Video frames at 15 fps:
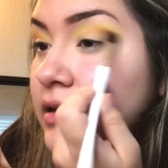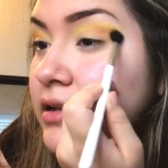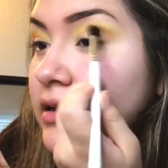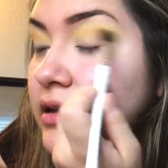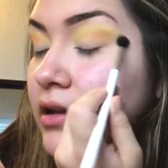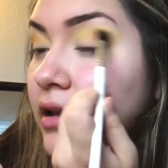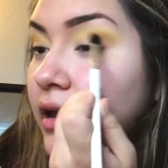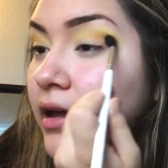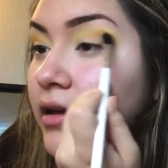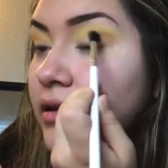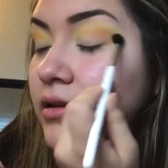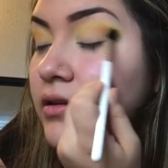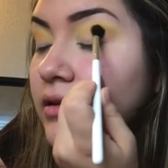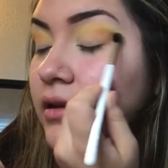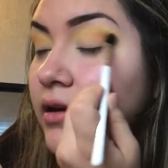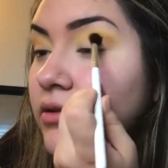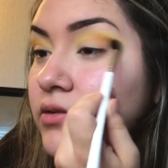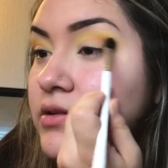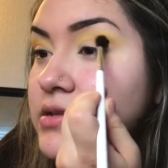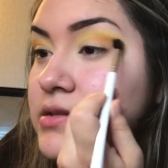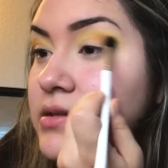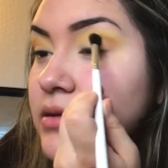That was
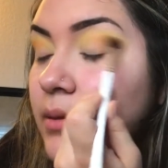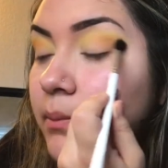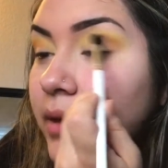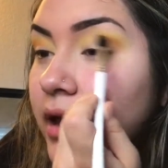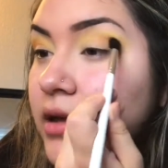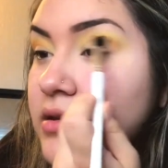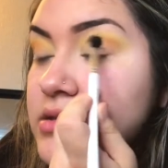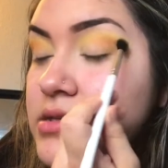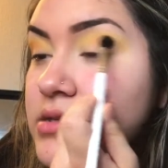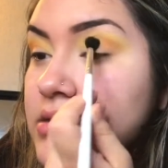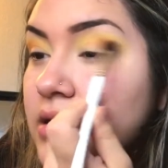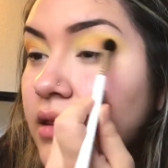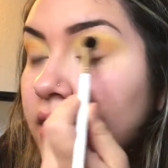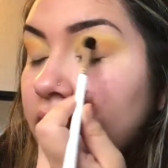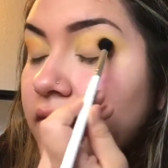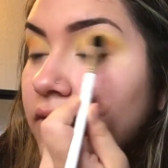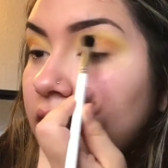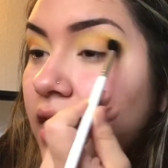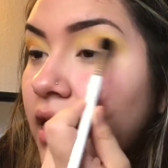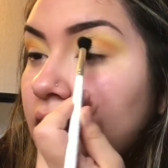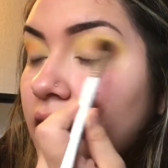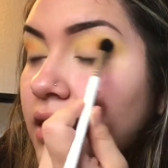the best. I love that.